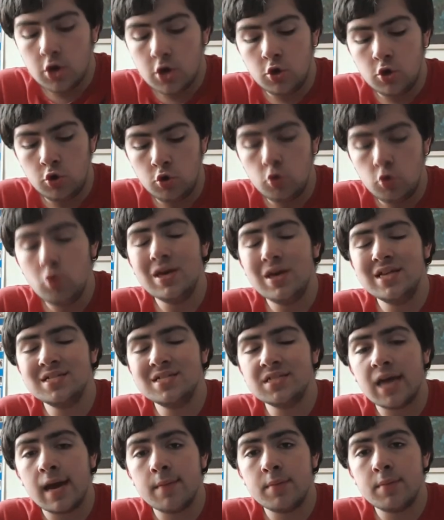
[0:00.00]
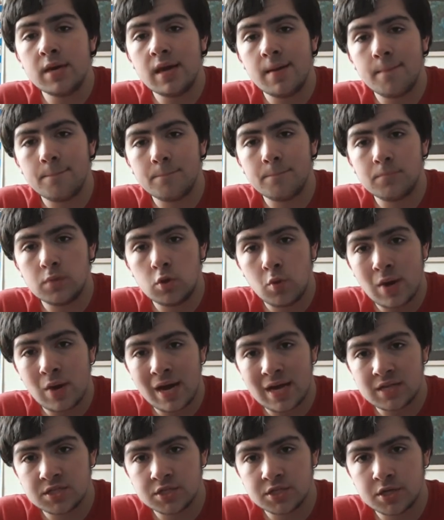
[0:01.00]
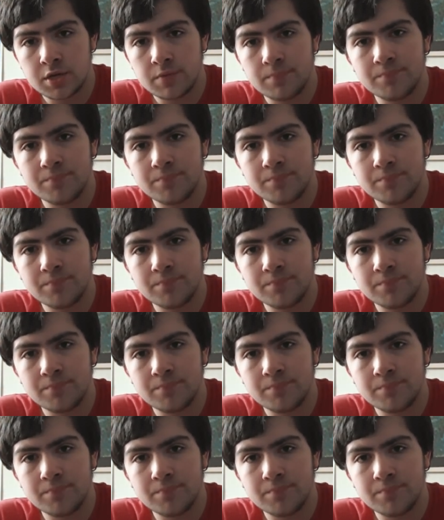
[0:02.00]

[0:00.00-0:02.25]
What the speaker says: Who is Abby, you ask?